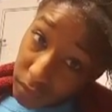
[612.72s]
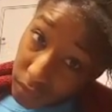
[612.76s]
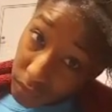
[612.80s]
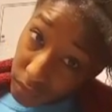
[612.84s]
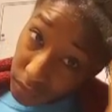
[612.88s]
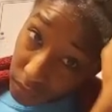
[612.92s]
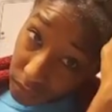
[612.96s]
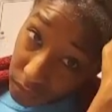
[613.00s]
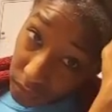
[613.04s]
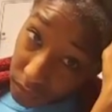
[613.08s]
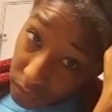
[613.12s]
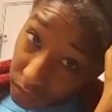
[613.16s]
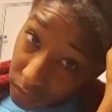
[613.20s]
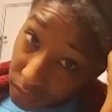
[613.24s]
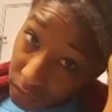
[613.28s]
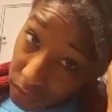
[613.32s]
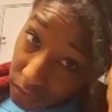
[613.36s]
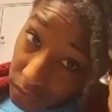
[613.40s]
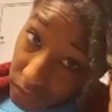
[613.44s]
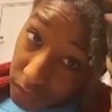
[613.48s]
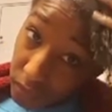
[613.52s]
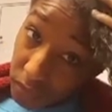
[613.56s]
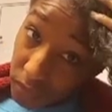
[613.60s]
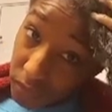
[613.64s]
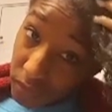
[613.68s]
The clay
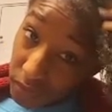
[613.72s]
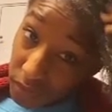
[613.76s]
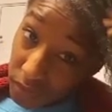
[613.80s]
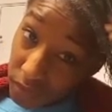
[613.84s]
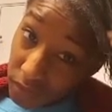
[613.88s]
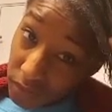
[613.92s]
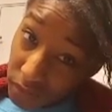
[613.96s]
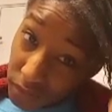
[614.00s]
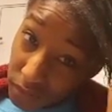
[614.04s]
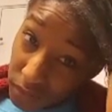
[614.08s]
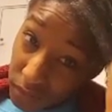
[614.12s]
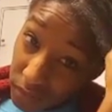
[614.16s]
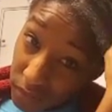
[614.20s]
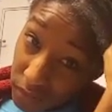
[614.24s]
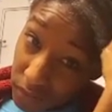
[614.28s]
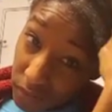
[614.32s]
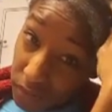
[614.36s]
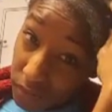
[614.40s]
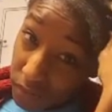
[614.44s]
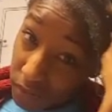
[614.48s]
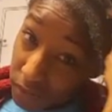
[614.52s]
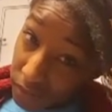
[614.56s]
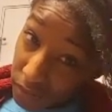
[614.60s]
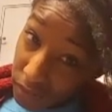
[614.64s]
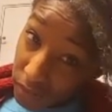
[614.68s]
should be
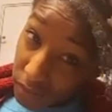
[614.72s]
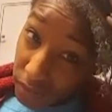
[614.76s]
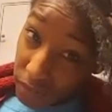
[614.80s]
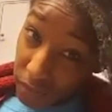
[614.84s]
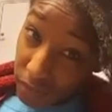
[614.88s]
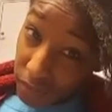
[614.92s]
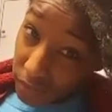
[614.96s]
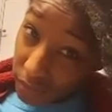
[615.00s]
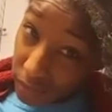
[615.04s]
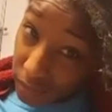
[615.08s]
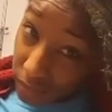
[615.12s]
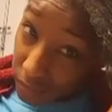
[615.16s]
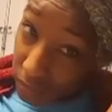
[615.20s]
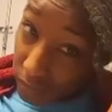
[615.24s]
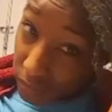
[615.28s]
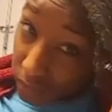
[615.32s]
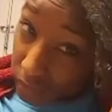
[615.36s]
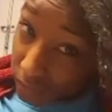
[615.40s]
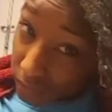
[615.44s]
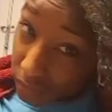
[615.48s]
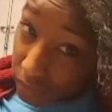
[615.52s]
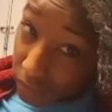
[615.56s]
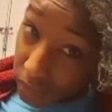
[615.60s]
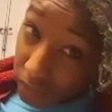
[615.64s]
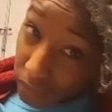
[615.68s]

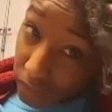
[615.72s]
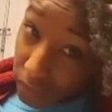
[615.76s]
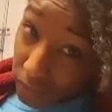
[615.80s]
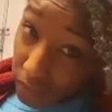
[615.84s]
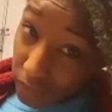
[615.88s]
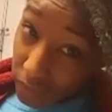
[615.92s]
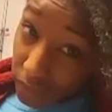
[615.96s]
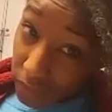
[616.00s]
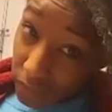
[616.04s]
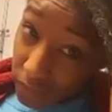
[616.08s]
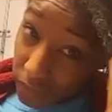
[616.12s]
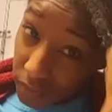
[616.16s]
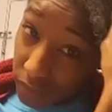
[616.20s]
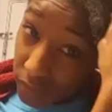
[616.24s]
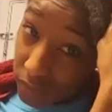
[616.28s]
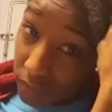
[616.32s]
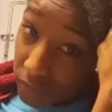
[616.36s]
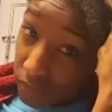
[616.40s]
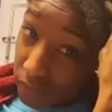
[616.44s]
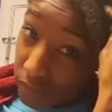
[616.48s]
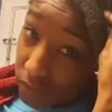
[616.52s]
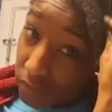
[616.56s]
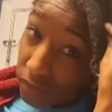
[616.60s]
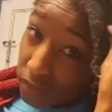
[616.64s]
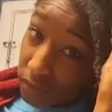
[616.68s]
thick
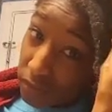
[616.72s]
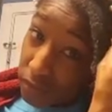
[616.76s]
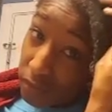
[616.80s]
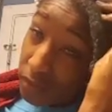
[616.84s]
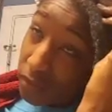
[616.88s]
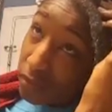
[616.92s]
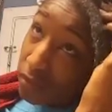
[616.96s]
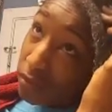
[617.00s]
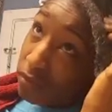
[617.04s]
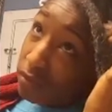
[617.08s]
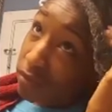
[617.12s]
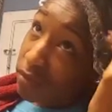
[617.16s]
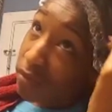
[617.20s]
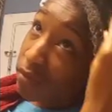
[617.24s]
consistency.